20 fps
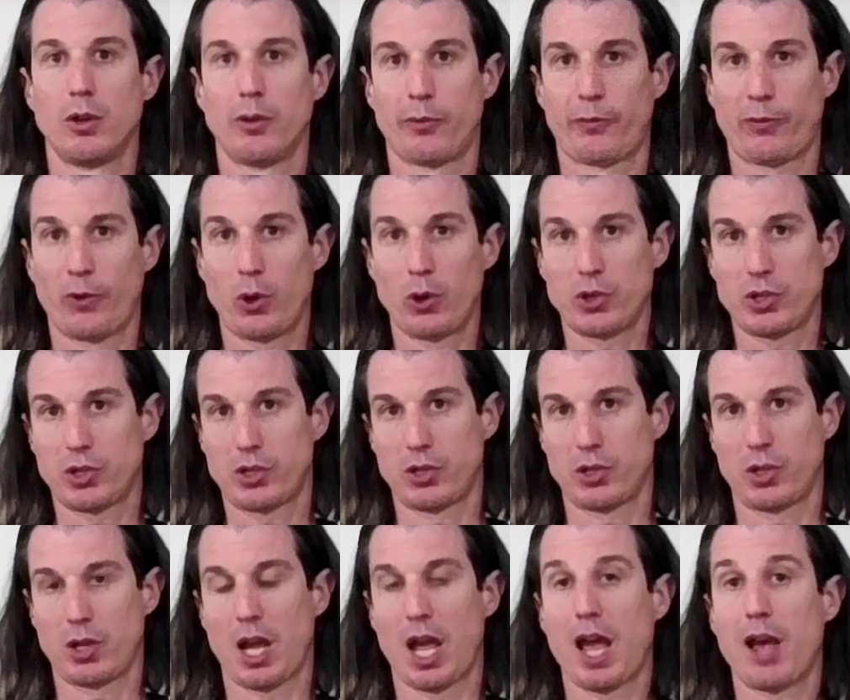first
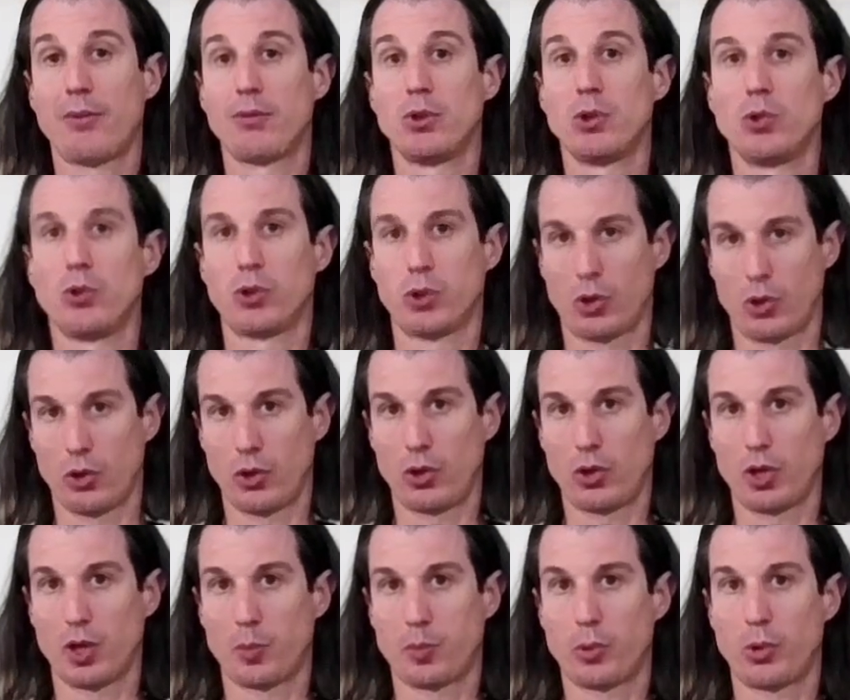have you
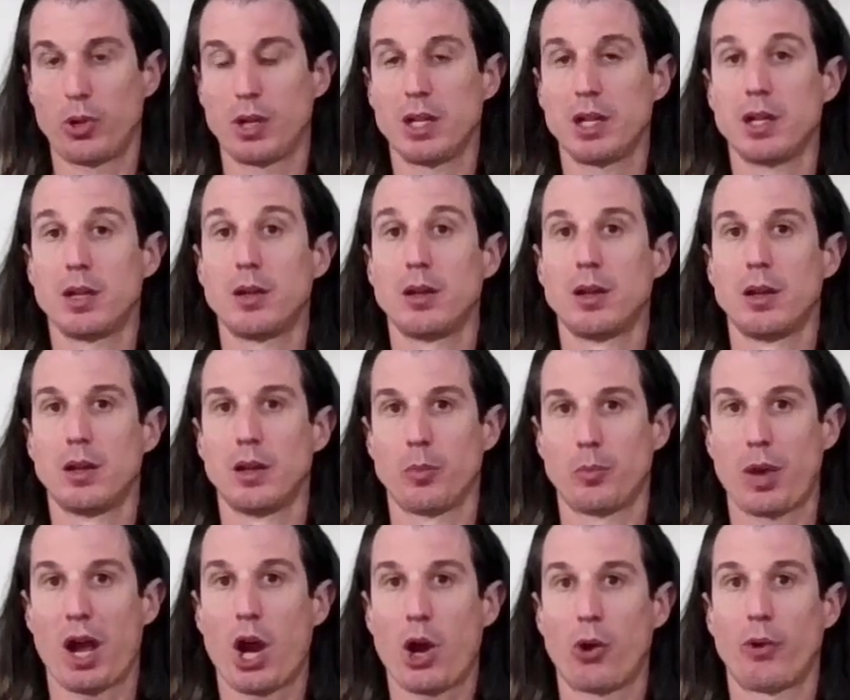learn a pretty
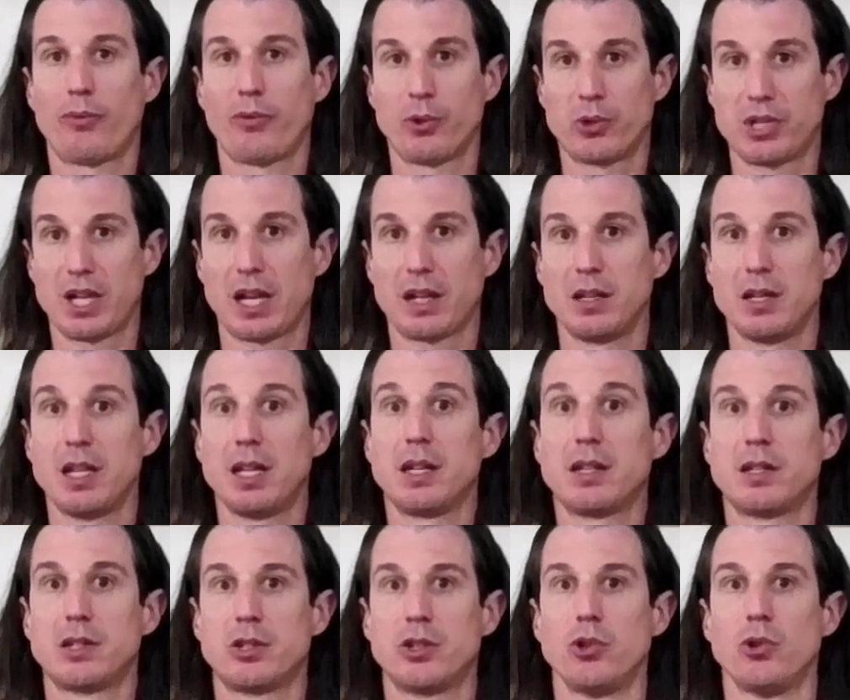powerful
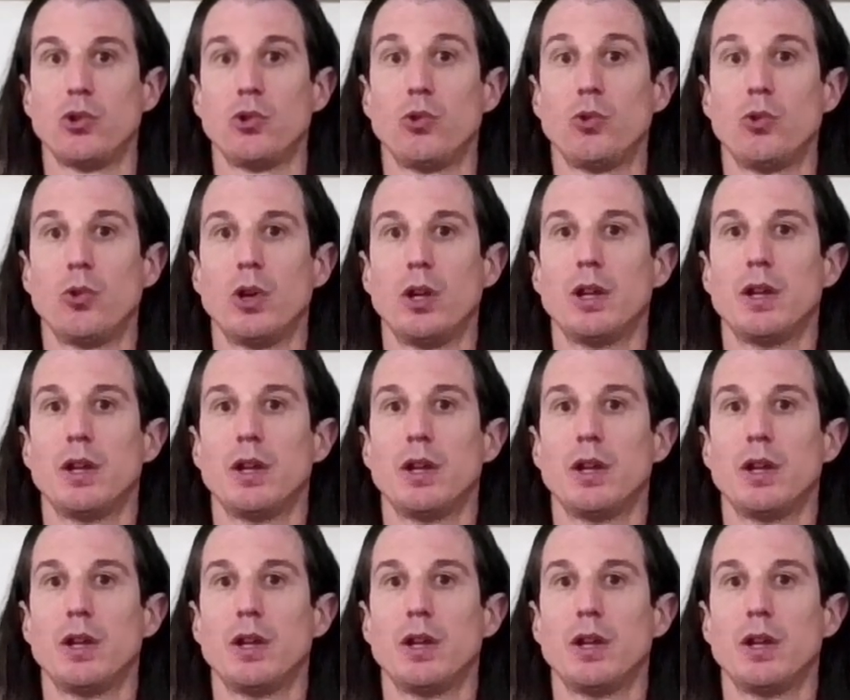technique to